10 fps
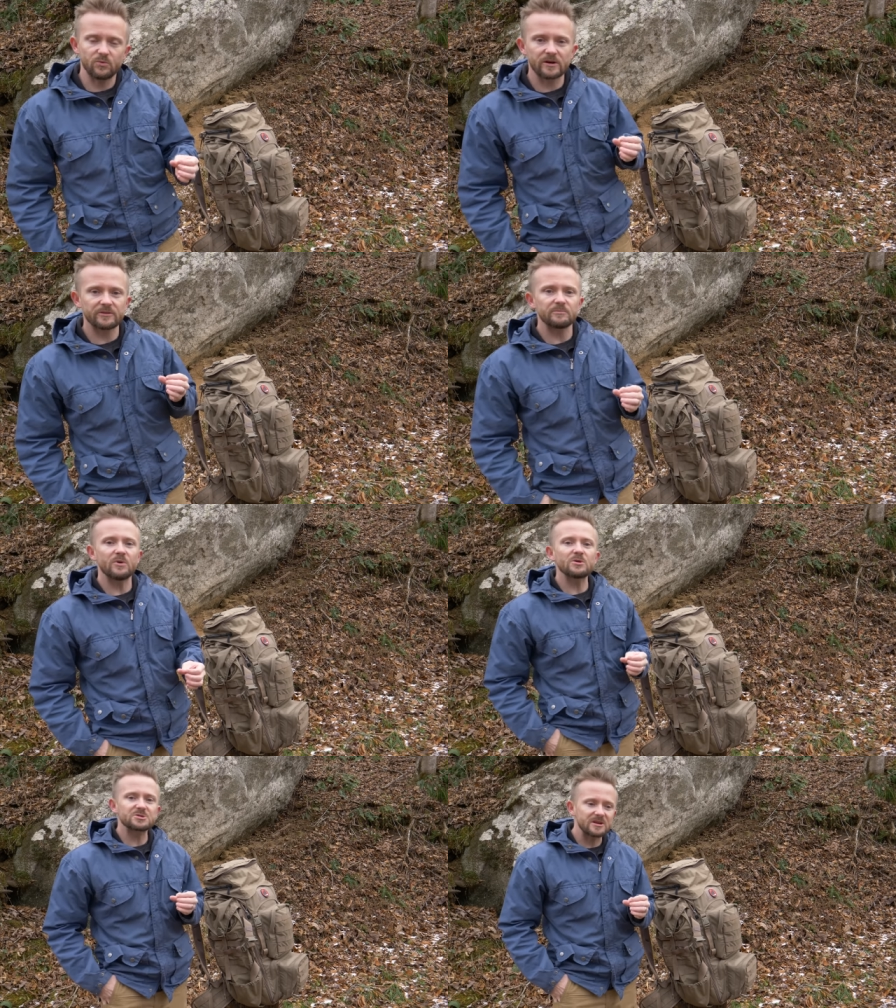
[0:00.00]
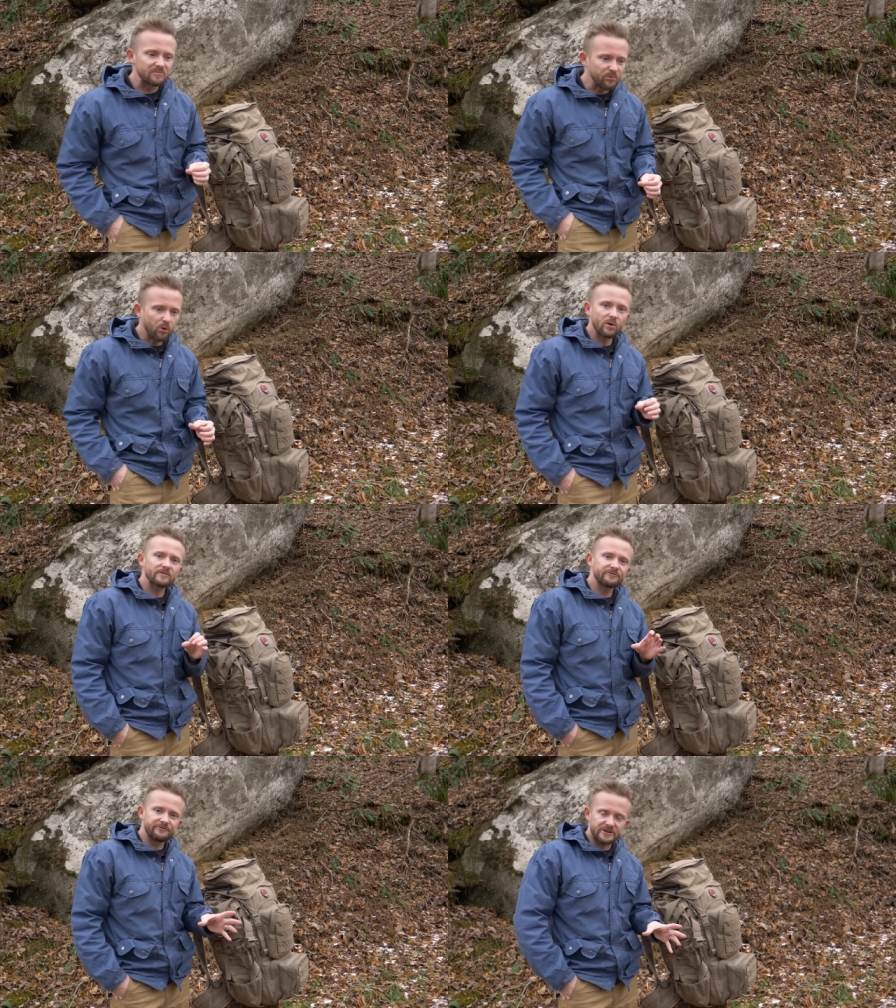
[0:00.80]
What are the most
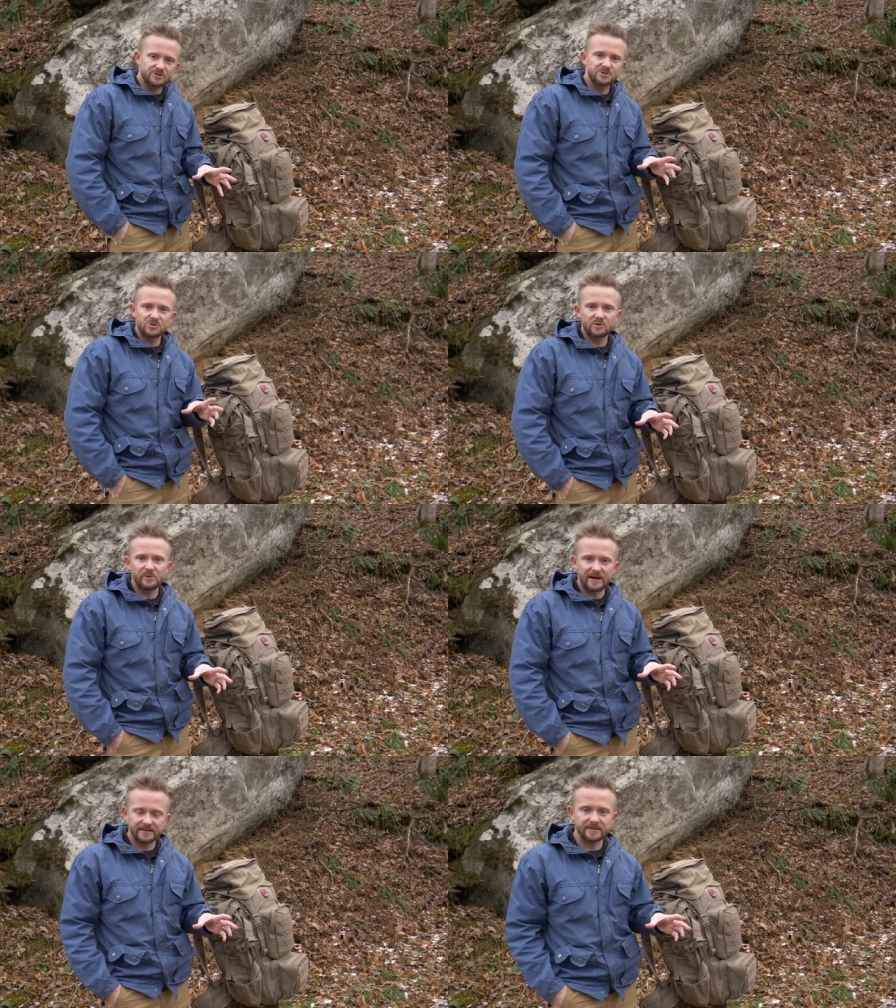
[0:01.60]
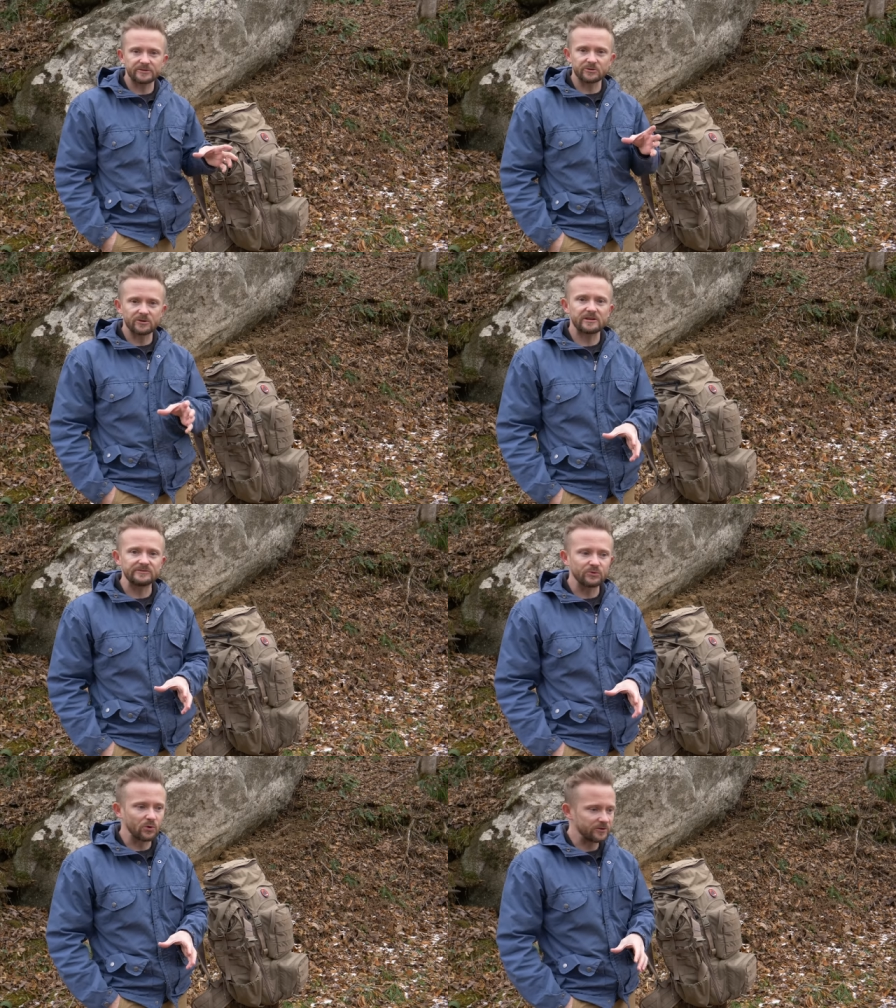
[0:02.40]
important features to a pack that you're
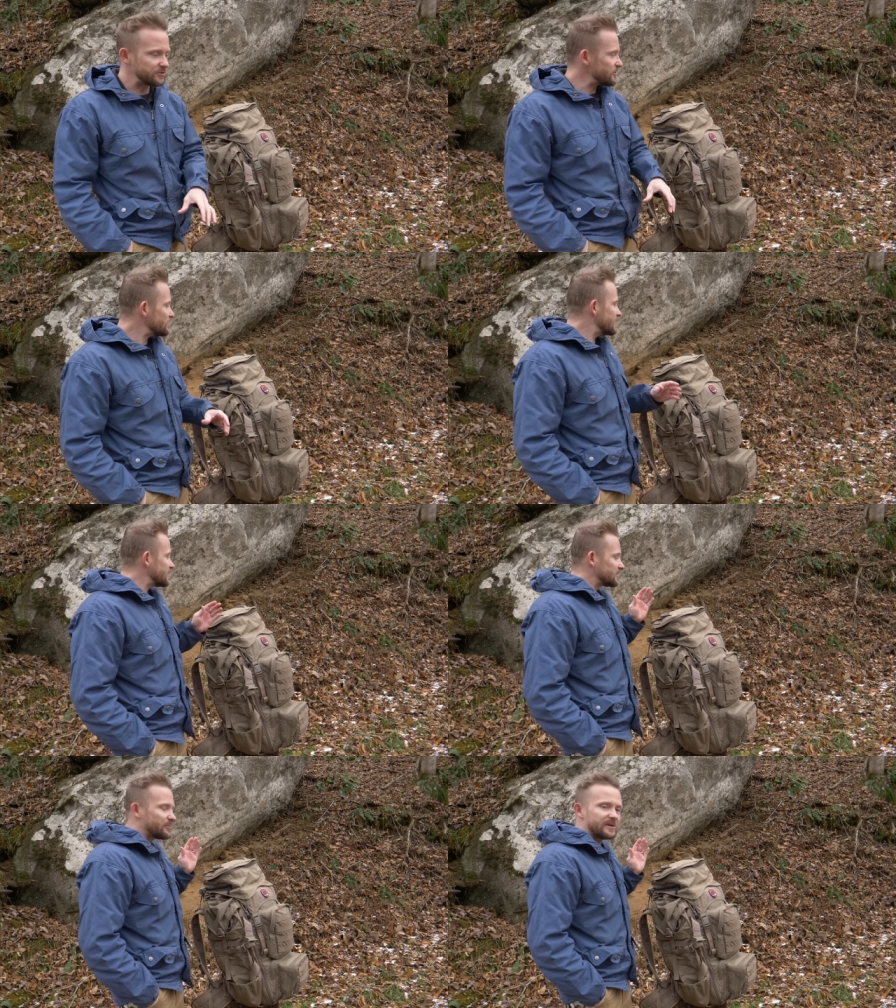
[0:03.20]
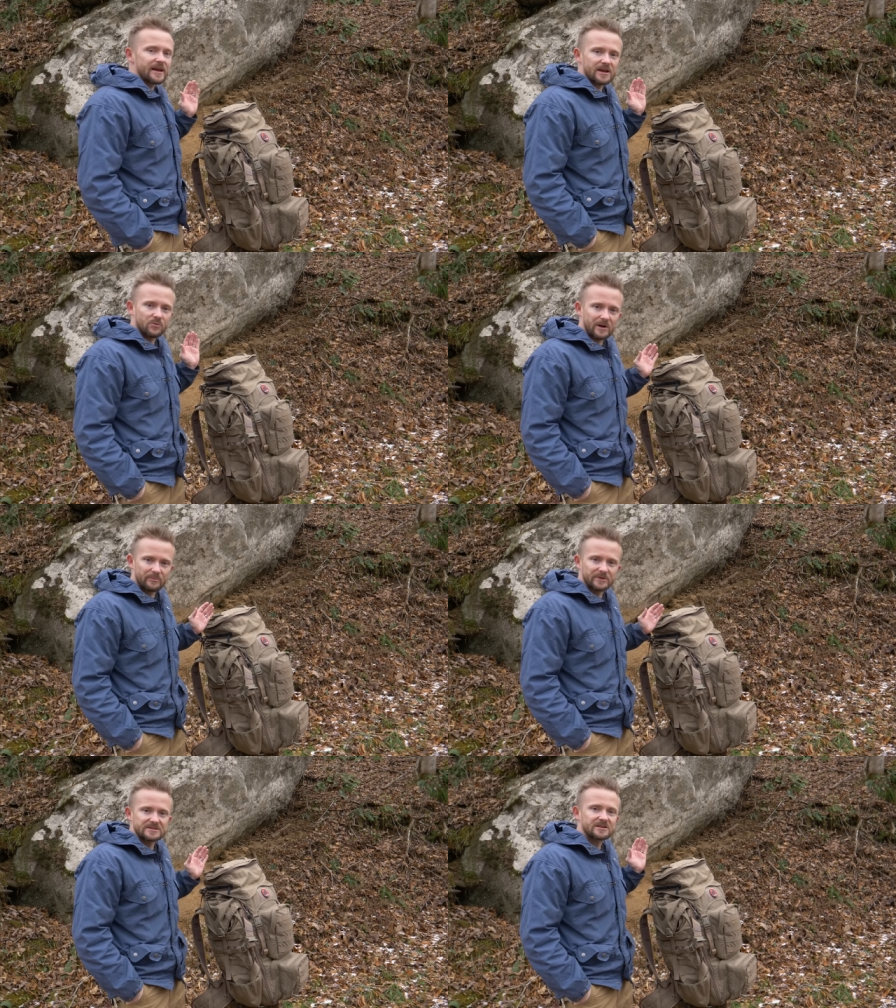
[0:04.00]
looking for? Do you need it to be a
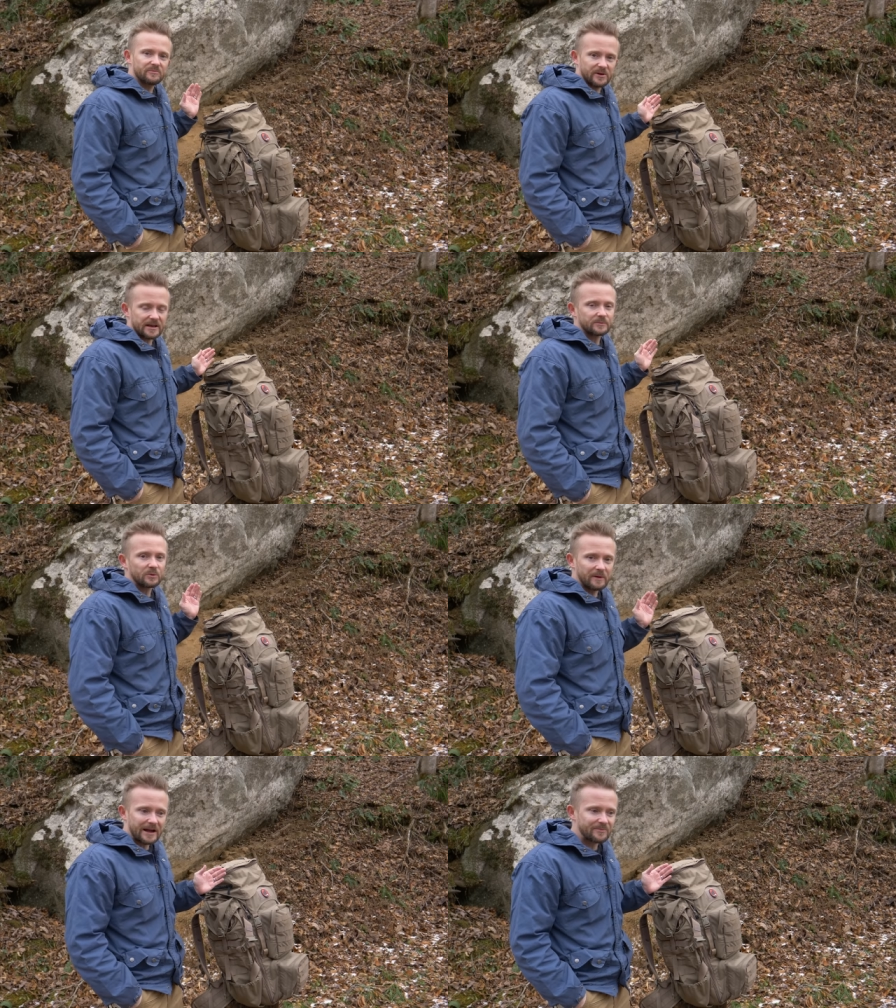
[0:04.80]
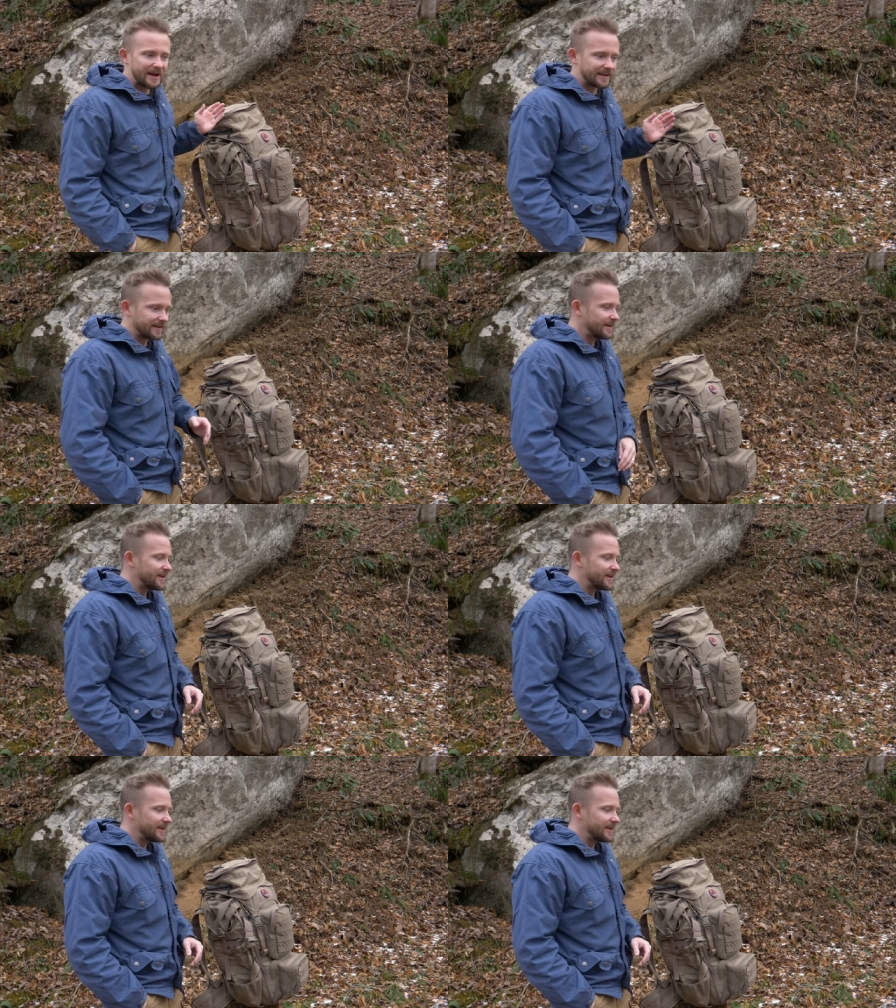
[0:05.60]
weapons compatible backpack?